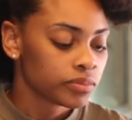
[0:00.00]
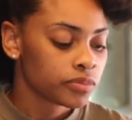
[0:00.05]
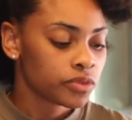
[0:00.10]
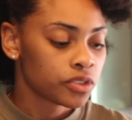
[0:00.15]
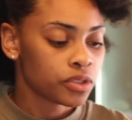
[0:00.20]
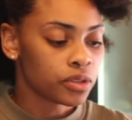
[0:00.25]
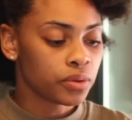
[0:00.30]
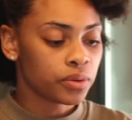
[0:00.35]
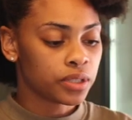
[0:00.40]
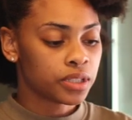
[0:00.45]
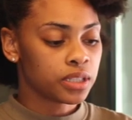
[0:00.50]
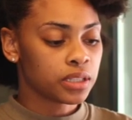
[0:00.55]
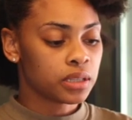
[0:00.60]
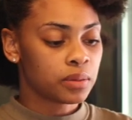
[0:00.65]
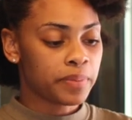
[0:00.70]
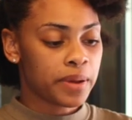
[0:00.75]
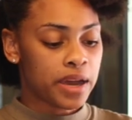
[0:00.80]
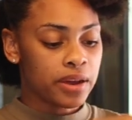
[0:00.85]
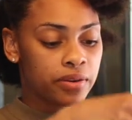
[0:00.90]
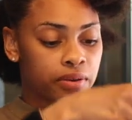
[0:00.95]
So it's just the
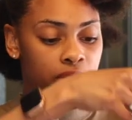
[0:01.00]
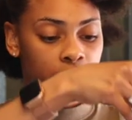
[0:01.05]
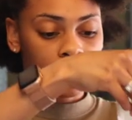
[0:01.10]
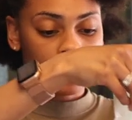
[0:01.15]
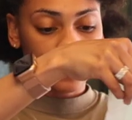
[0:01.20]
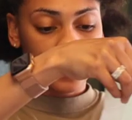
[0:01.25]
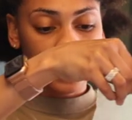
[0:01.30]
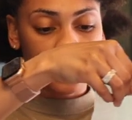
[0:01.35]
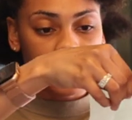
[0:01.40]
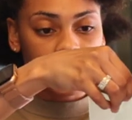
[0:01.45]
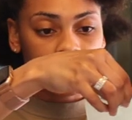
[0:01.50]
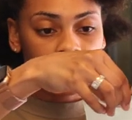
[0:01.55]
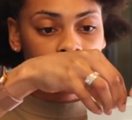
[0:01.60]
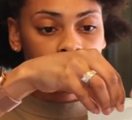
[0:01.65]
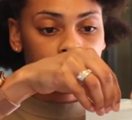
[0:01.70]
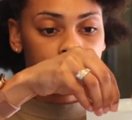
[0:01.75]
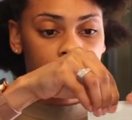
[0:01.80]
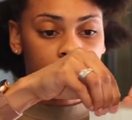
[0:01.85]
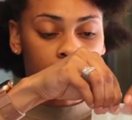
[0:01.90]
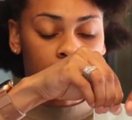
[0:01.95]
powder in here right now. Let
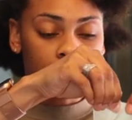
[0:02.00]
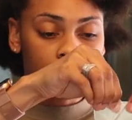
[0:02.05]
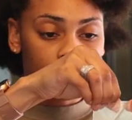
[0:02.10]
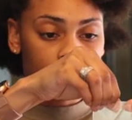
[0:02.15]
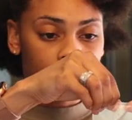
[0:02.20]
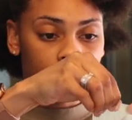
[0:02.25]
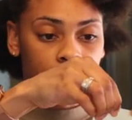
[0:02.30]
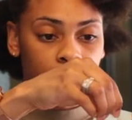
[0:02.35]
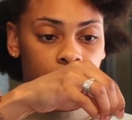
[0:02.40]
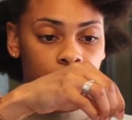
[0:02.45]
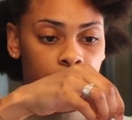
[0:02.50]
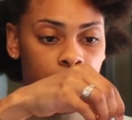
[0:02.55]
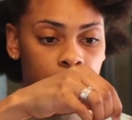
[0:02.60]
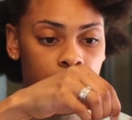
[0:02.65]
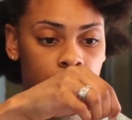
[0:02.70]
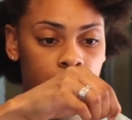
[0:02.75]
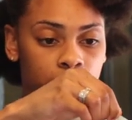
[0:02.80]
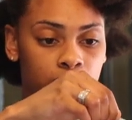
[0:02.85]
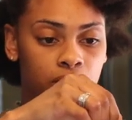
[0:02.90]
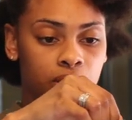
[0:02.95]
me put a glove on real
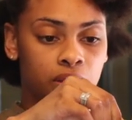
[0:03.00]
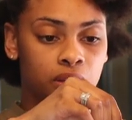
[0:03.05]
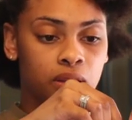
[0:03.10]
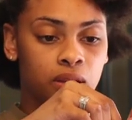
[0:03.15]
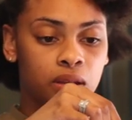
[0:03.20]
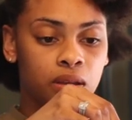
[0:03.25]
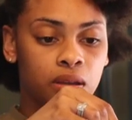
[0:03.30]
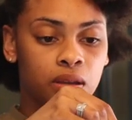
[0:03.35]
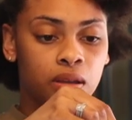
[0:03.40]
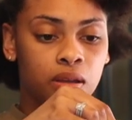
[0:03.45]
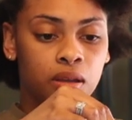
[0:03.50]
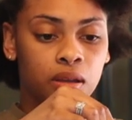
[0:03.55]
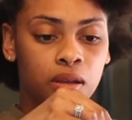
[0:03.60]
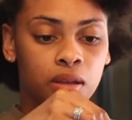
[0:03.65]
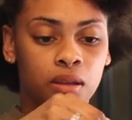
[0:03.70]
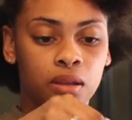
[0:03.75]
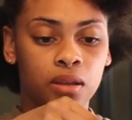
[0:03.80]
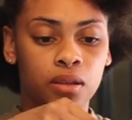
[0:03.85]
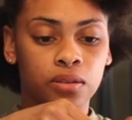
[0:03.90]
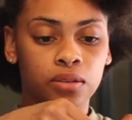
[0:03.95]
quick
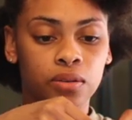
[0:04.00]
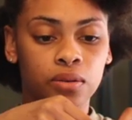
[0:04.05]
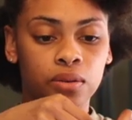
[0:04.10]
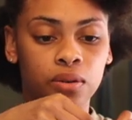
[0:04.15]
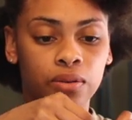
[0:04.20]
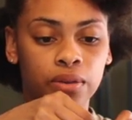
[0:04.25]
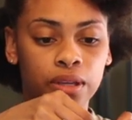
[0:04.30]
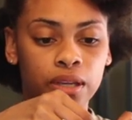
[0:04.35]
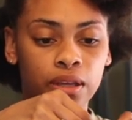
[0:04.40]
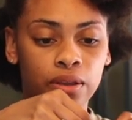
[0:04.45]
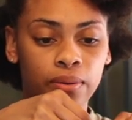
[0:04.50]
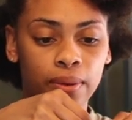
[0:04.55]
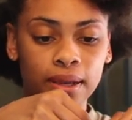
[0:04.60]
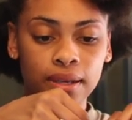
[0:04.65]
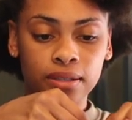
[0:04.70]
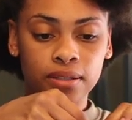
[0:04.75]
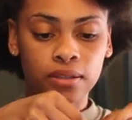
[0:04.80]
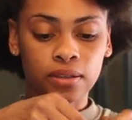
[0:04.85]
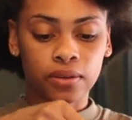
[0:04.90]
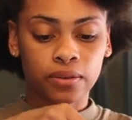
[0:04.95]
so it don't get
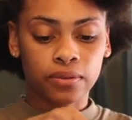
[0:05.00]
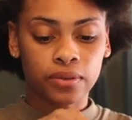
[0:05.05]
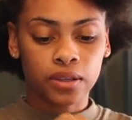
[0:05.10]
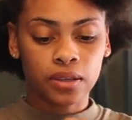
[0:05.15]
crazy over